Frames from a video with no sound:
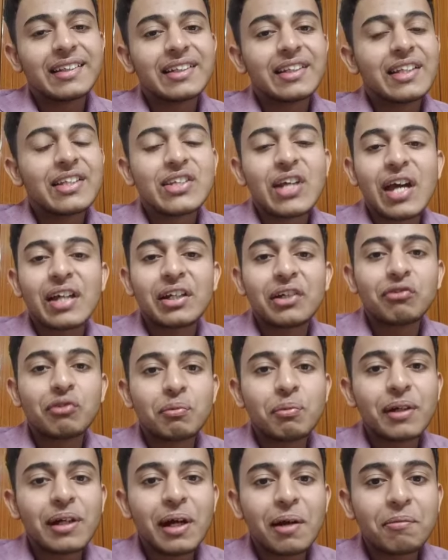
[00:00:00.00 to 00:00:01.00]
The channel
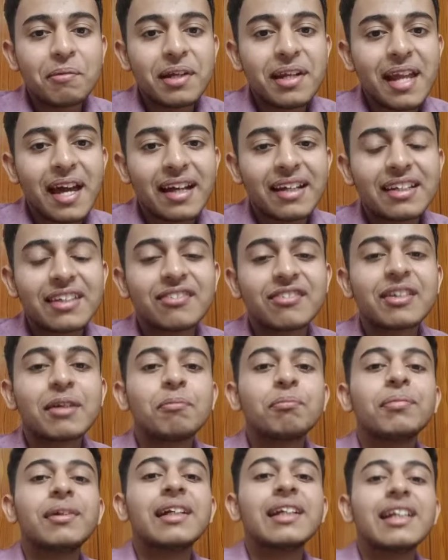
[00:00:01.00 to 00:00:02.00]
will become inactive
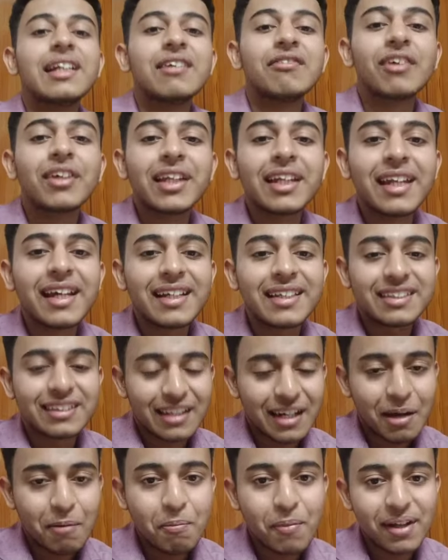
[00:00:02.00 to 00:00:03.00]
completely for the next
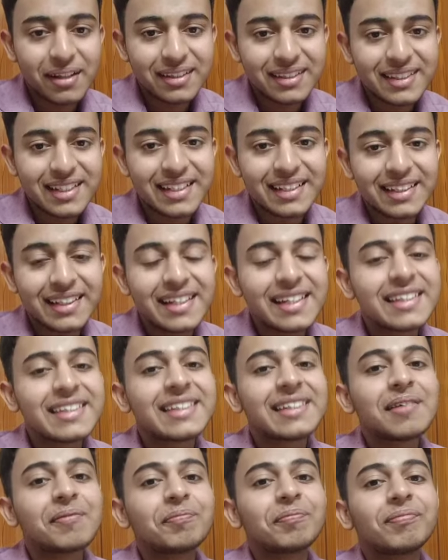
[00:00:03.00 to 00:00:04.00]
3 months at least.